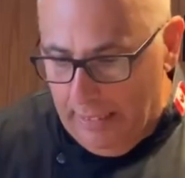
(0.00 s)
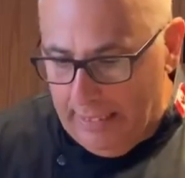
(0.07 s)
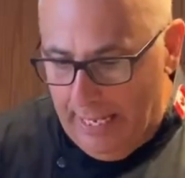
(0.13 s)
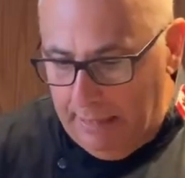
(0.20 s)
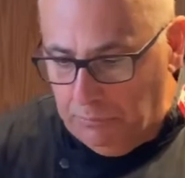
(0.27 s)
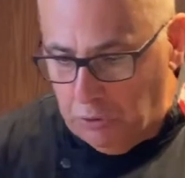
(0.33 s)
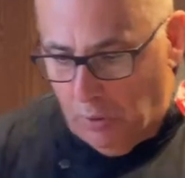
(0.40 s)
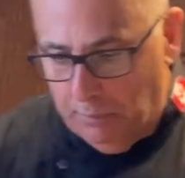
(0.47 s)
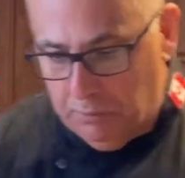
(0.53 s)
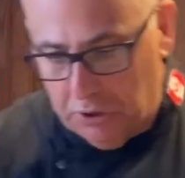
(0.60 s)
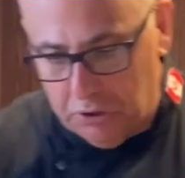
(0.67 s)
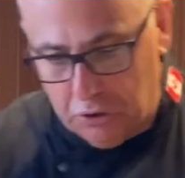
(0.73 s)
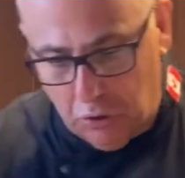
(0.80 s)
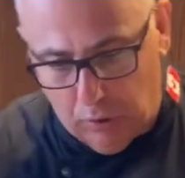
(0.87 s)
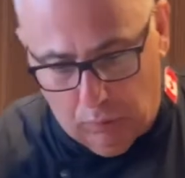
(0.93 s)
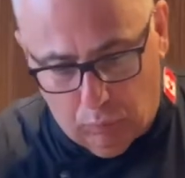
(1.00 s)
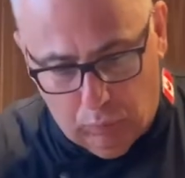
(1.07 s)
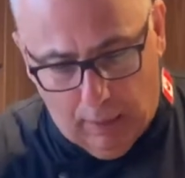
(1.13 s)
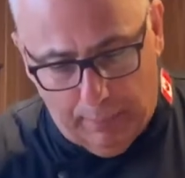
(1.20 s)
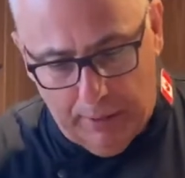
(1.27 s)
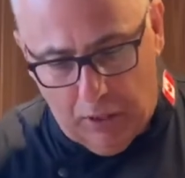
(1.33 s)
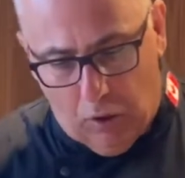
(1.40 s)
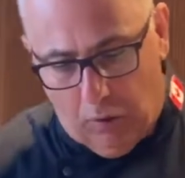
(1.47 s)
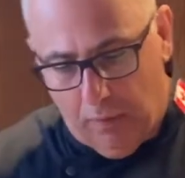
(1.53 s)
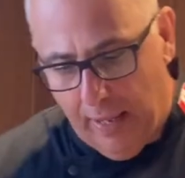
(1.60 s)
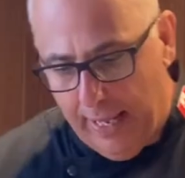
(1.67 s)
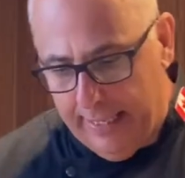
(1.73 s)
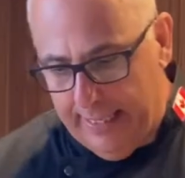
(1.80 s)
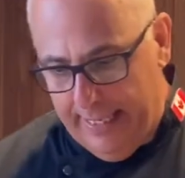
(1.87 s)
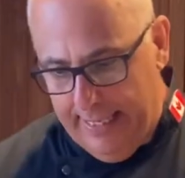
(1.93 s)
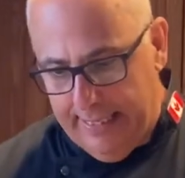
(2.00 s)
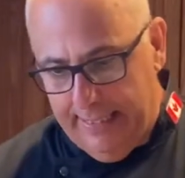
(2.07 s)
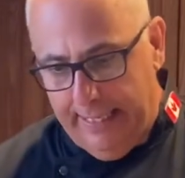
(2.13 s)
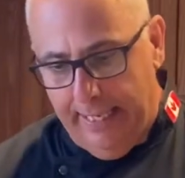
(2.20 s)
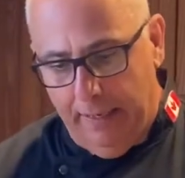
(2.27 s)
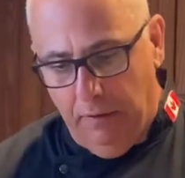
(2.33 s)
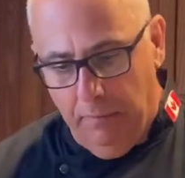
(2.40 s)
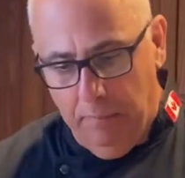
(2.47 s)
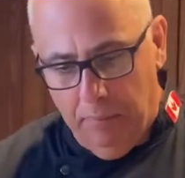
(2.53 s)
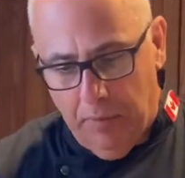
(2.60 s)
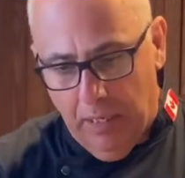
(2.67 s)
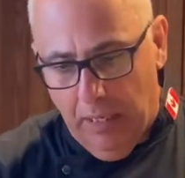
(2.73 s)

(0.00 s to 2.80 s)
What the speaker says: again, so I'm just sort of rubbing all that in there.